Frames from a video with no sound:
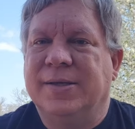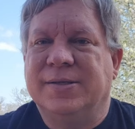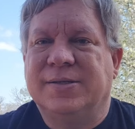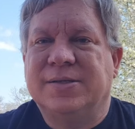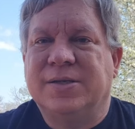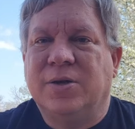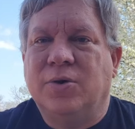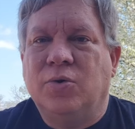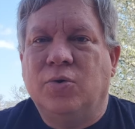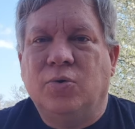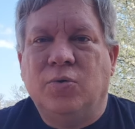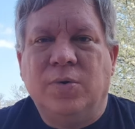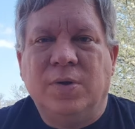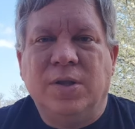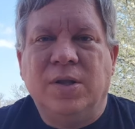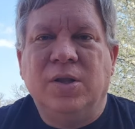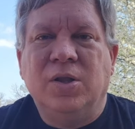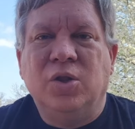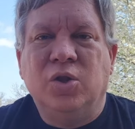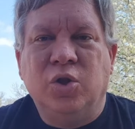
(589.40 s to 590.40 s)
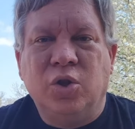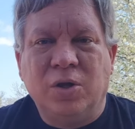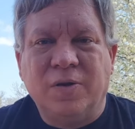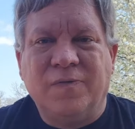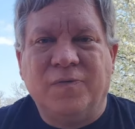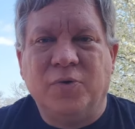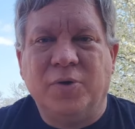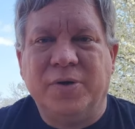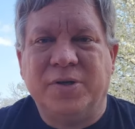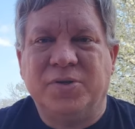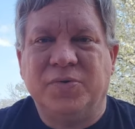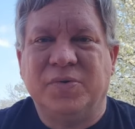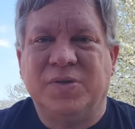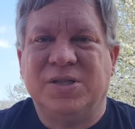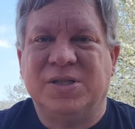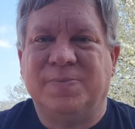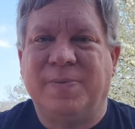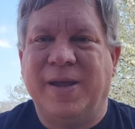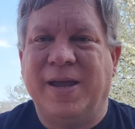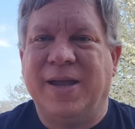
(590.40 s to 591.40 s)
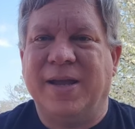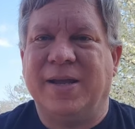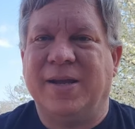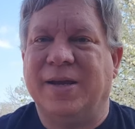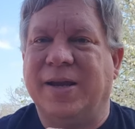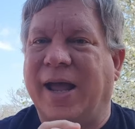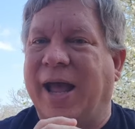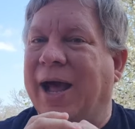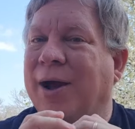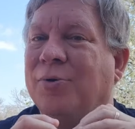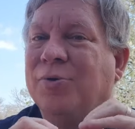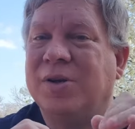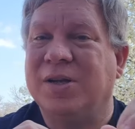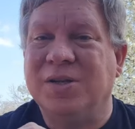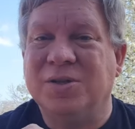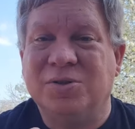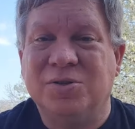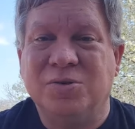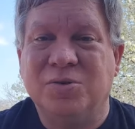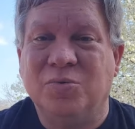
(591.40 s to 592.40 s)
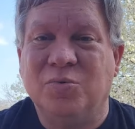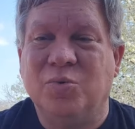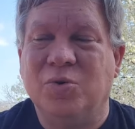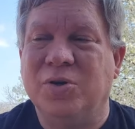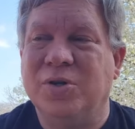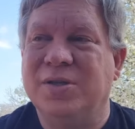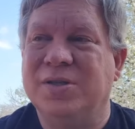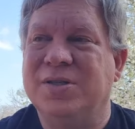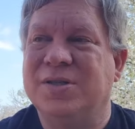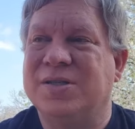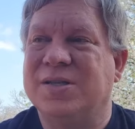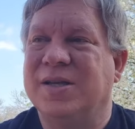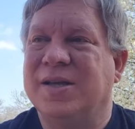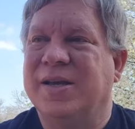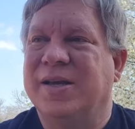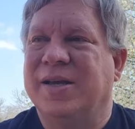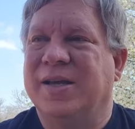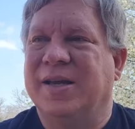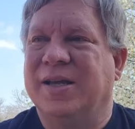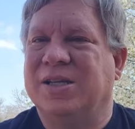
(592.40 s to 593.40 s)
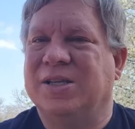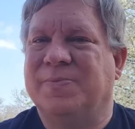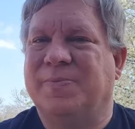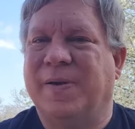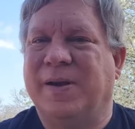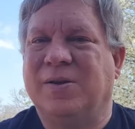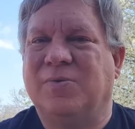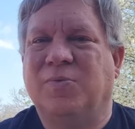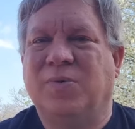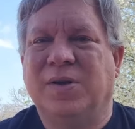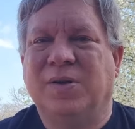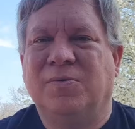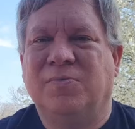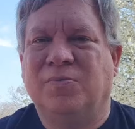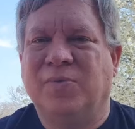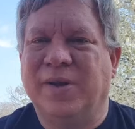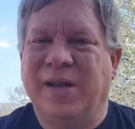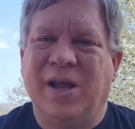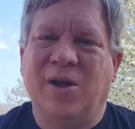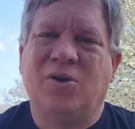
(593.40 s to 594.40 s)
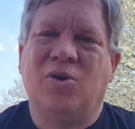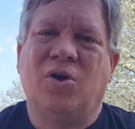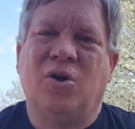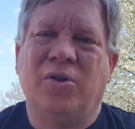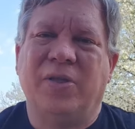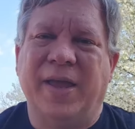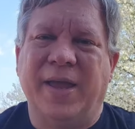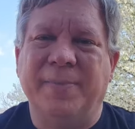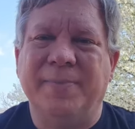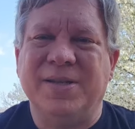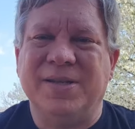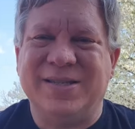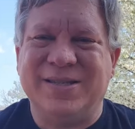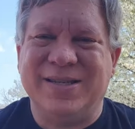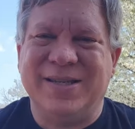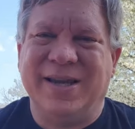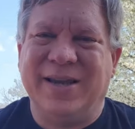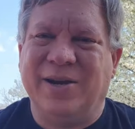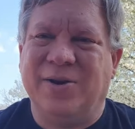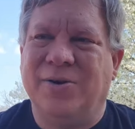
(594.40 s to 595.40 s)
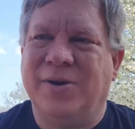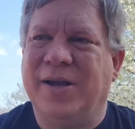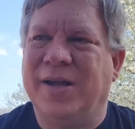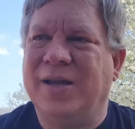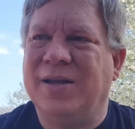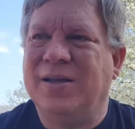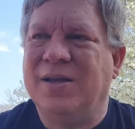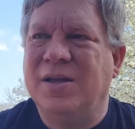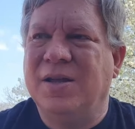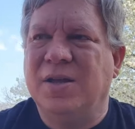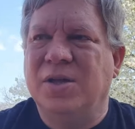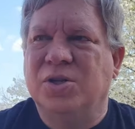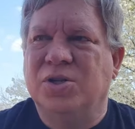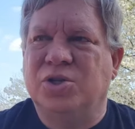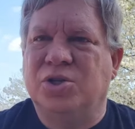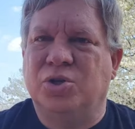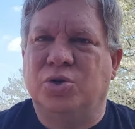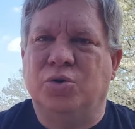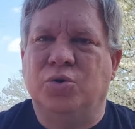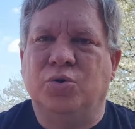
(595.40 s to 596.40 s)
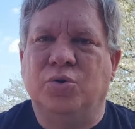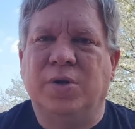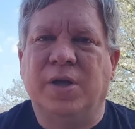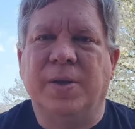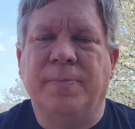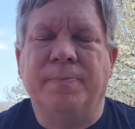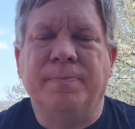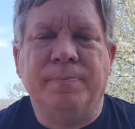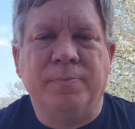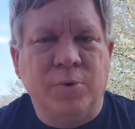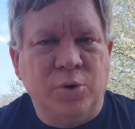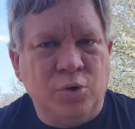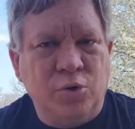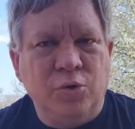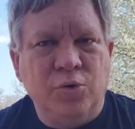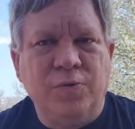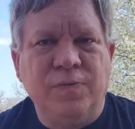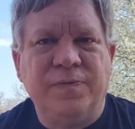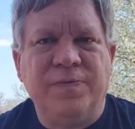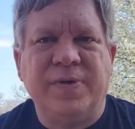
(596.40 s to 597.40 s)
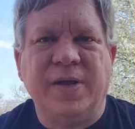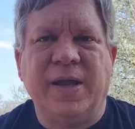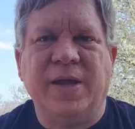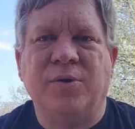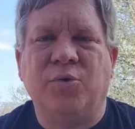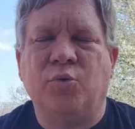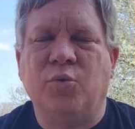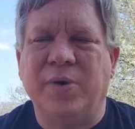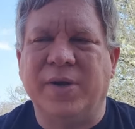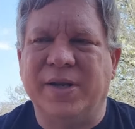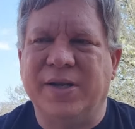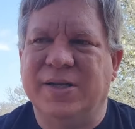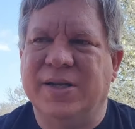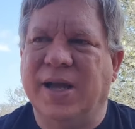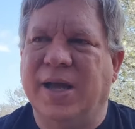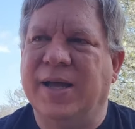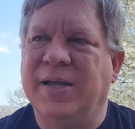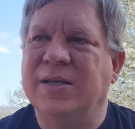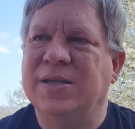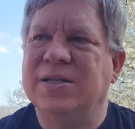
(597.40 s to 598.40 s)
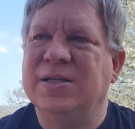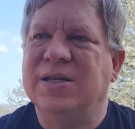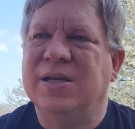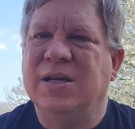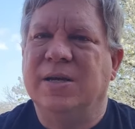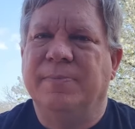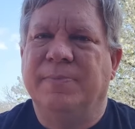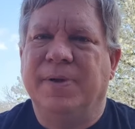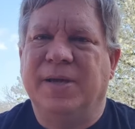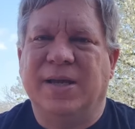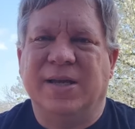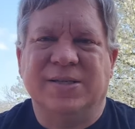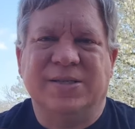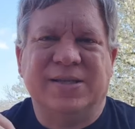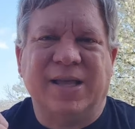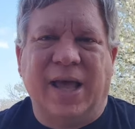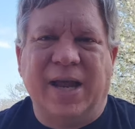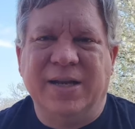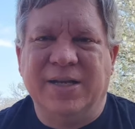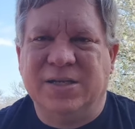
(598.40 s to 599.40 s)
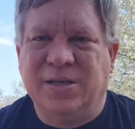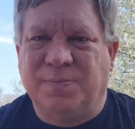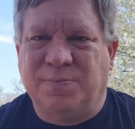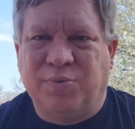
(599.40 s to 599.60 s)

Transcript: So look for it to expand out into the woods. Expect what we now call the M&C area to get moved and redone because that is a